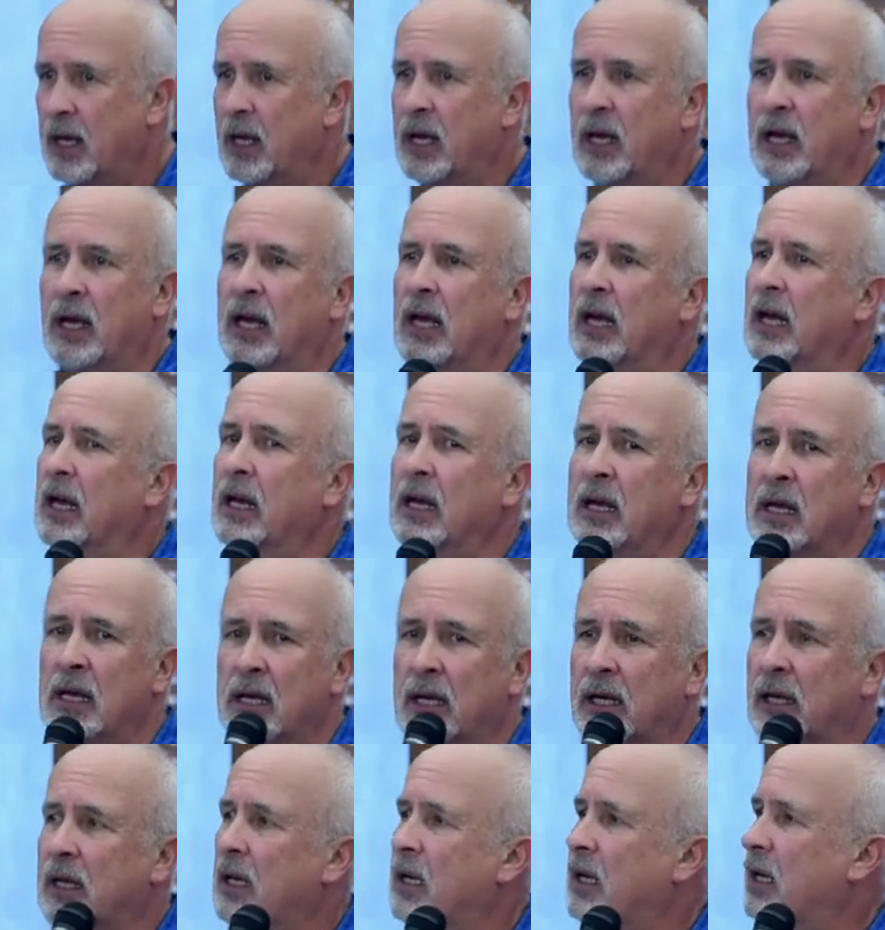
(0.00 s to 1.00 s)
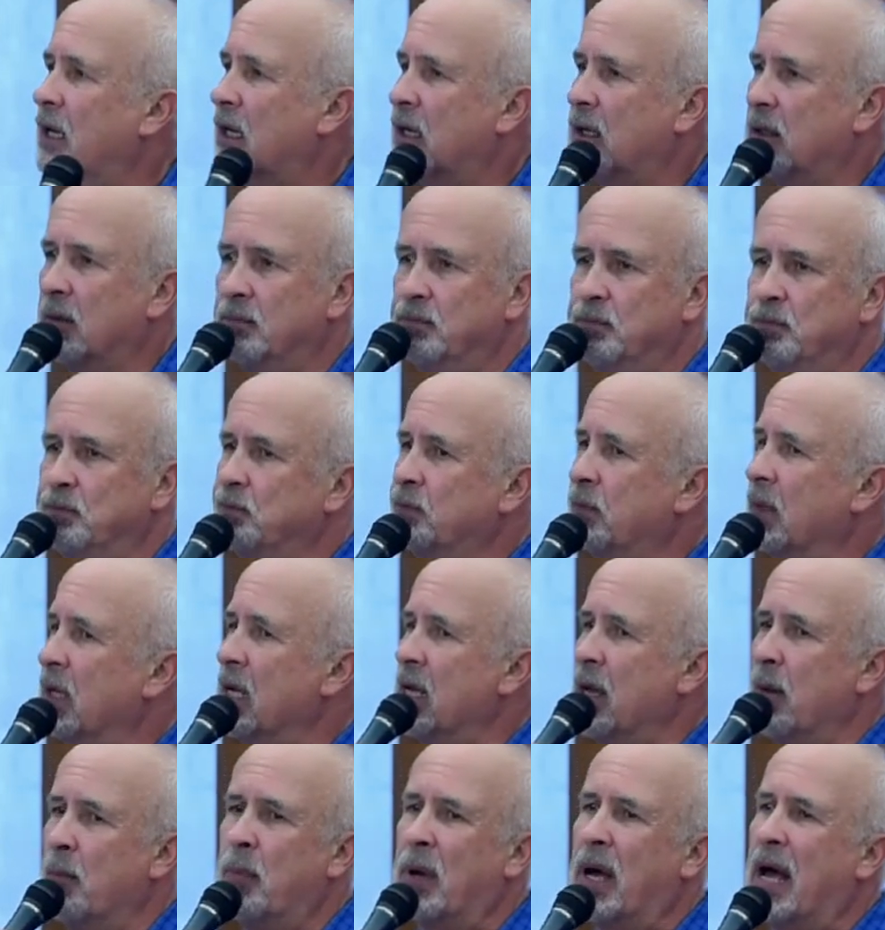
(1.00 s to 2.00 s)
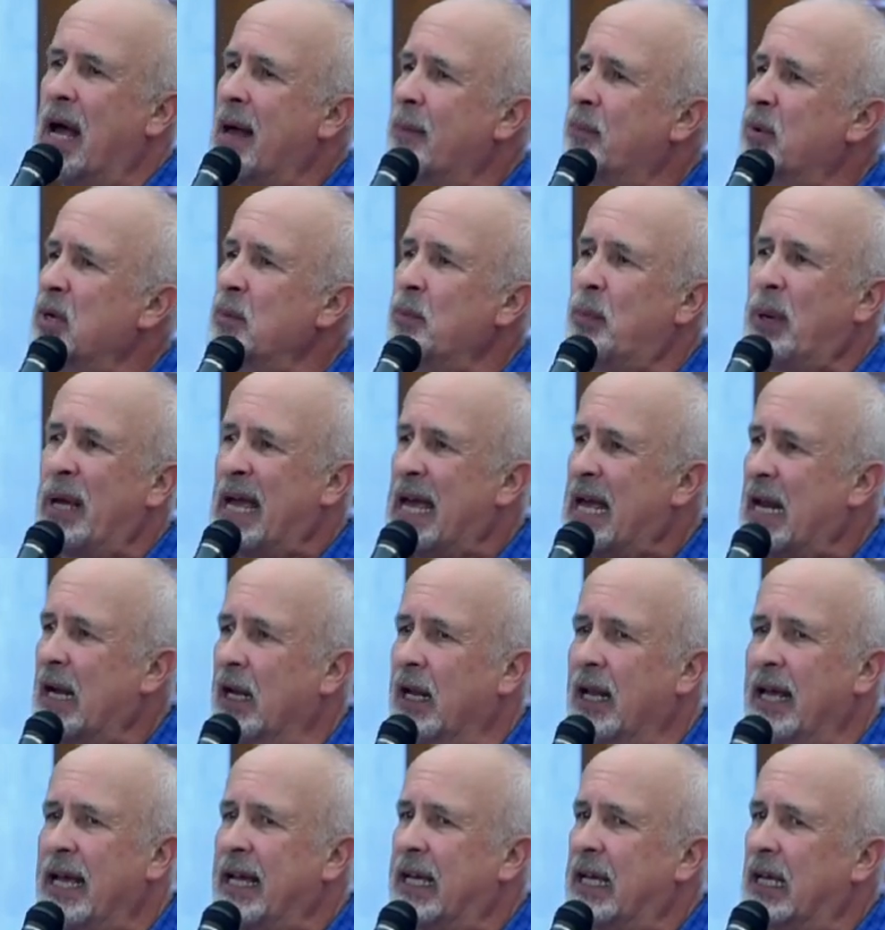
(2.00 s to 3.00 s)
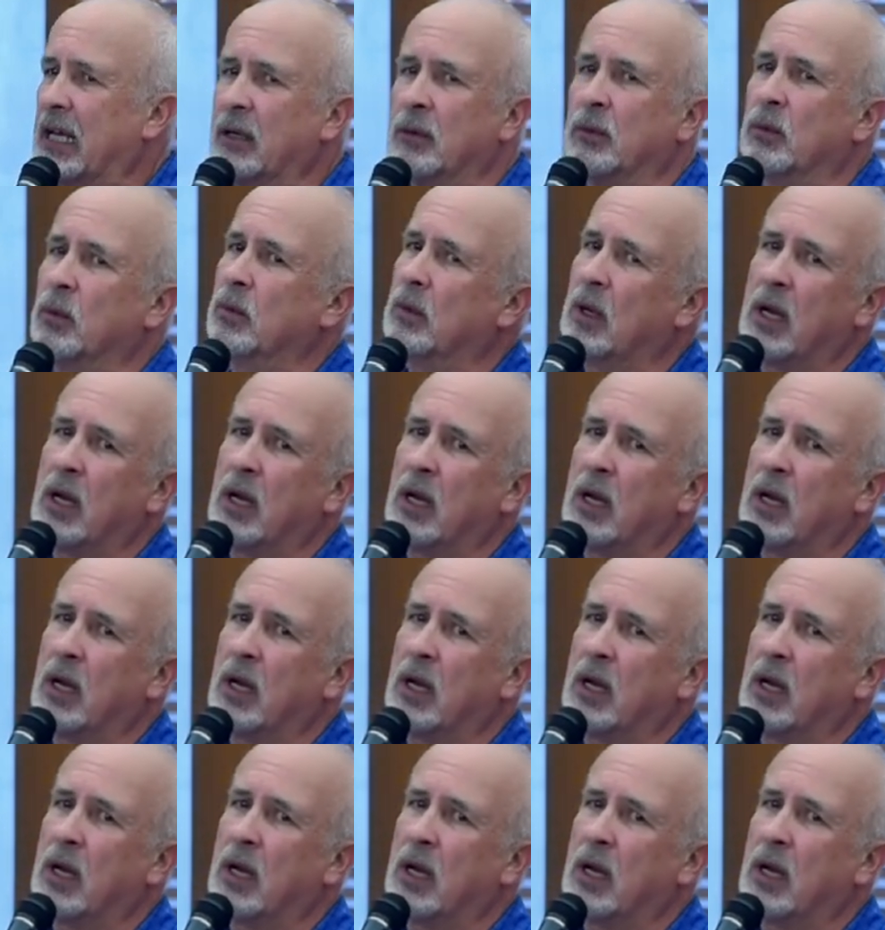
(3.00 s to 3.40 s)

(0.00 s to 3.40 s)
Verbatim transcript: Uh, um, Bob and Pat Leggett.